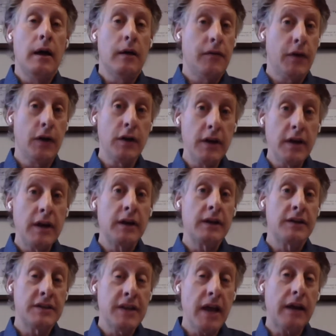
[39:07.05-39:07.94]
If you're
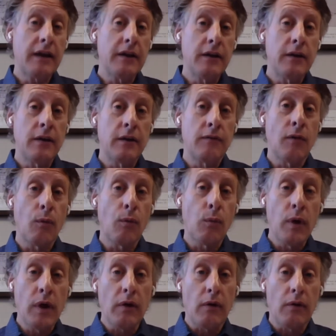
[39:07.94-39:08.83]
the executor of a
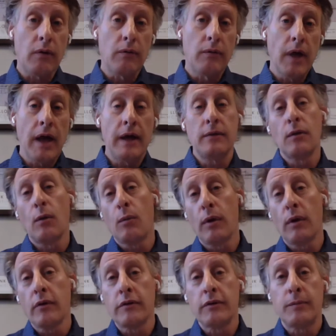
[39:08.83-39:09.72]
will and the
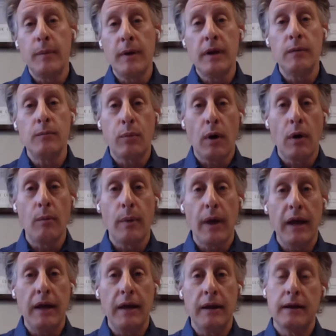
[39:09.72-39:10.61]
will is being
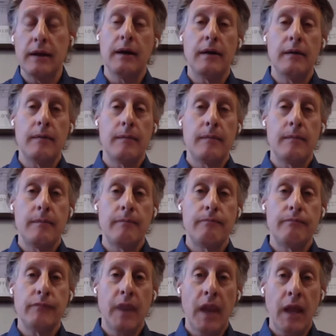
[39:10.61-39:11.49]
probated,
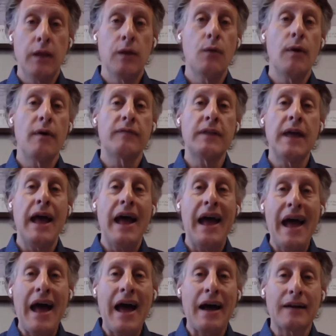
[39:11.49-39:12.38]
you have to
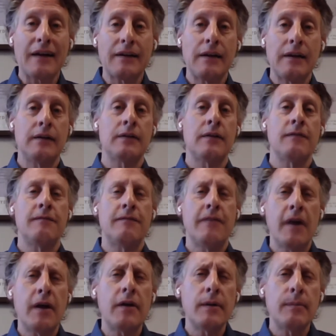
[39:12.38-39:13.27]
act in the
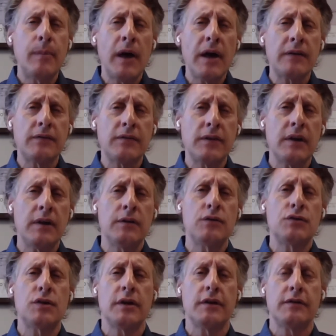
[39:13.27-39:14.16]
very best
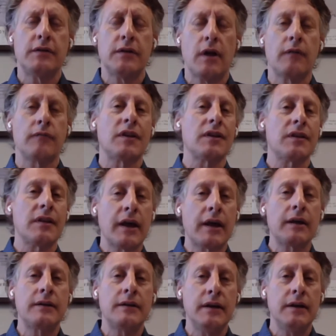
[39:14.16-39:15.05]
interest of the
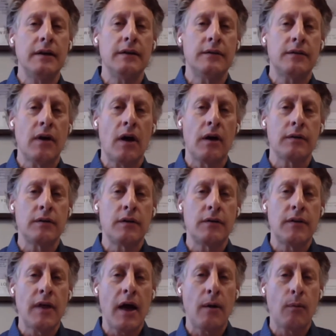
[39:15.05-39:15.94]
legatees
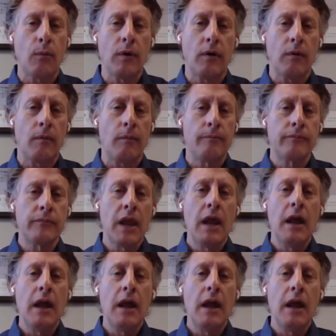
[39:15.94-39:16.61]
under that will.